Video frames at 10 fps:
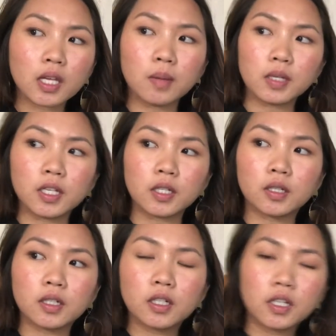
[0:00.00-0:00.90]
I mean,
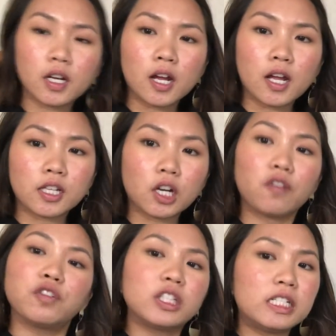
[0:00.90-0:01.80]
it's not
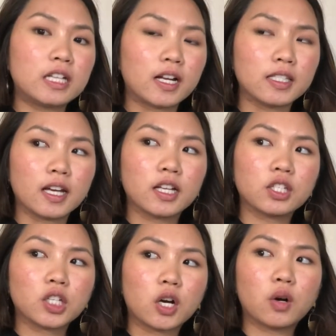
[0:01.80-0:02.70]
fully done yet.
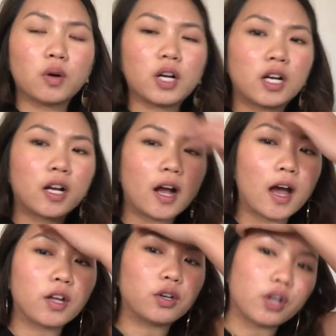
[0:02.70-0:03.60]
So
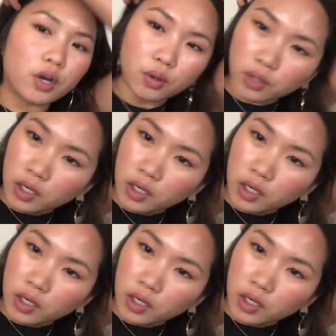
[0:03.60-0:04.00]
I don't know